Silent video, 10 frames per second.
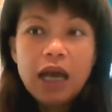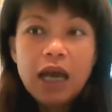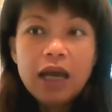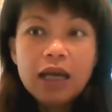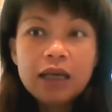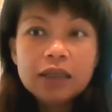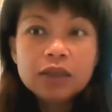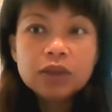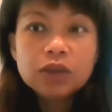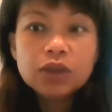
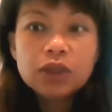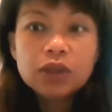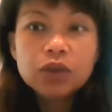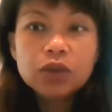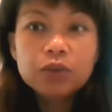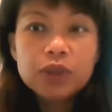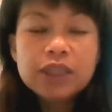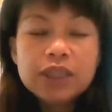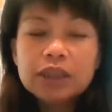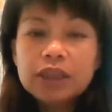And the
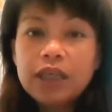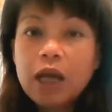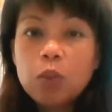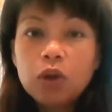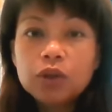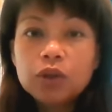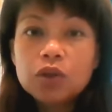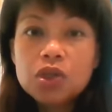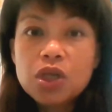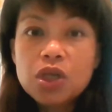reason that I want
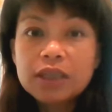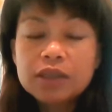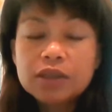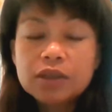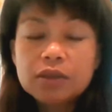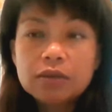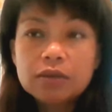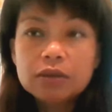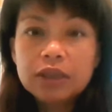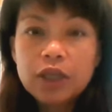to share this
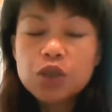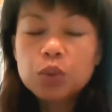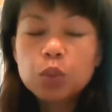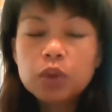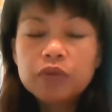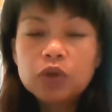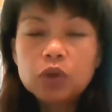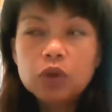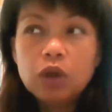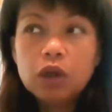session with
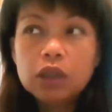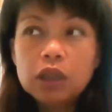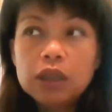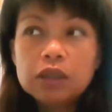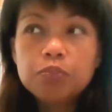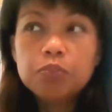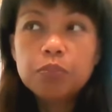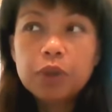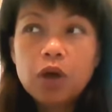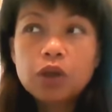you is
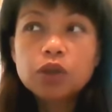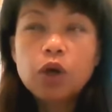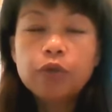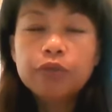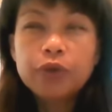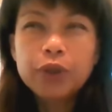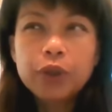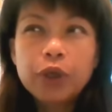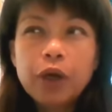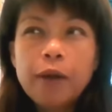because of
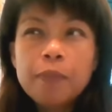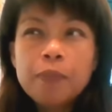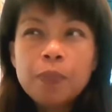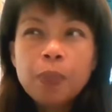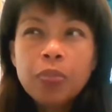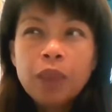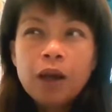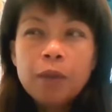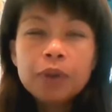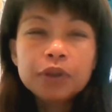her
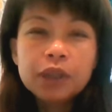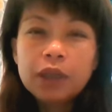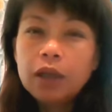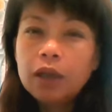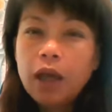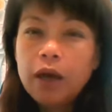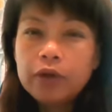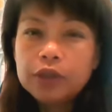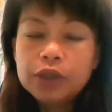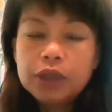
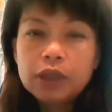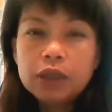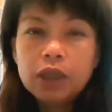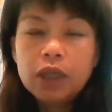clarity.